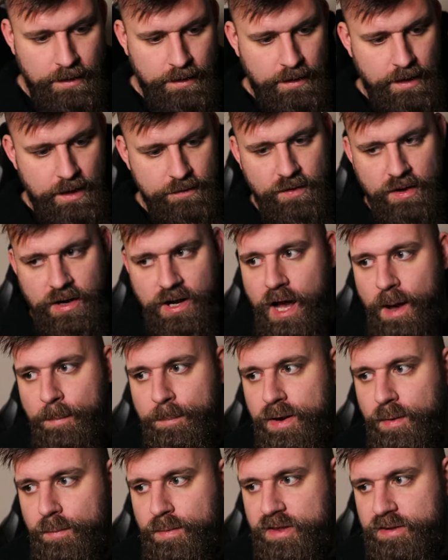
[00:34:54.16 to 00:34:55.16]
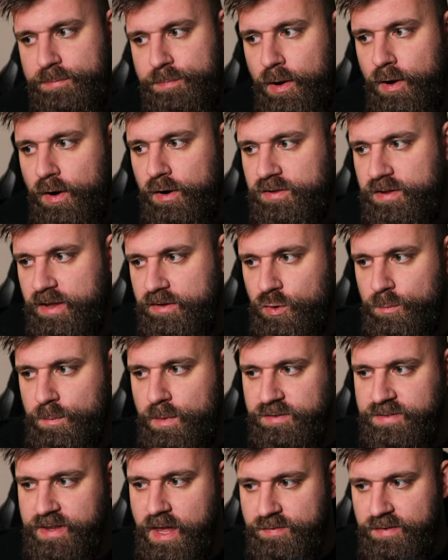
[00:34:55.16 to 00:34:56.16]
it's
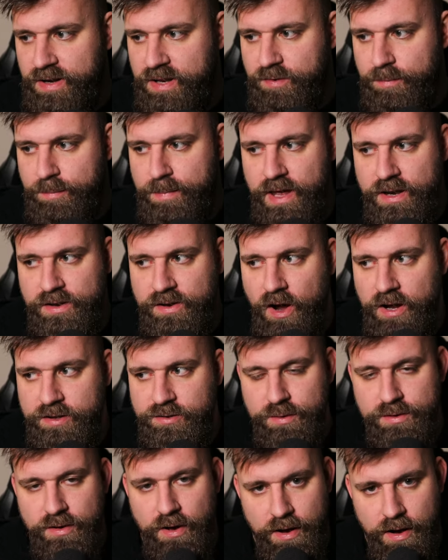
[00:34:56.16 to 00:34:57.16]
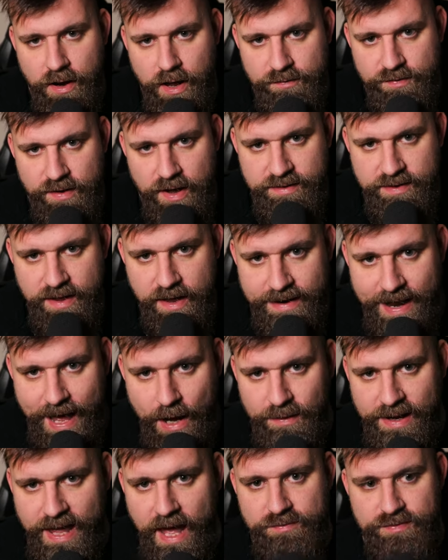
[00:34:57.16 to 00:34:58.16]
almost definitely for me a 9 to a 9.5 out of 10.
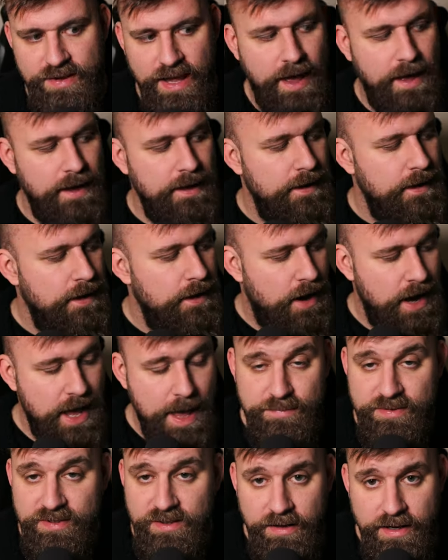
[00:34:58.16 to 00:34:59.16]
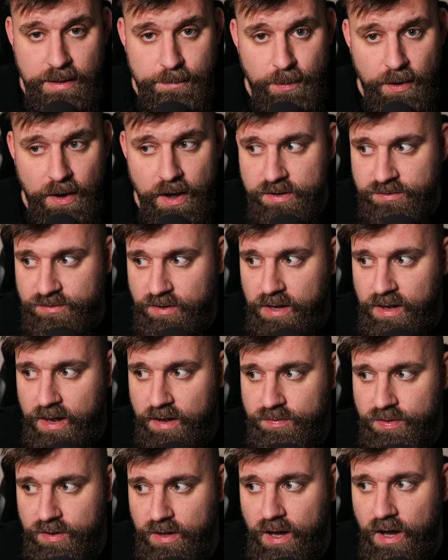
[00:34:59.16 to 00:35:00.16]
Now, caveat, I am slightly biased. I
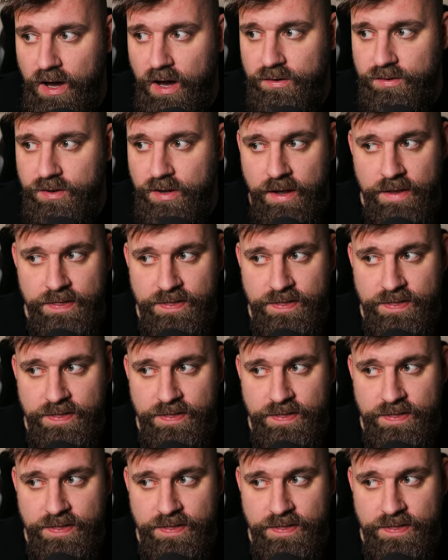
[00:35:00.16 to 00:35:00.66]
love the guard.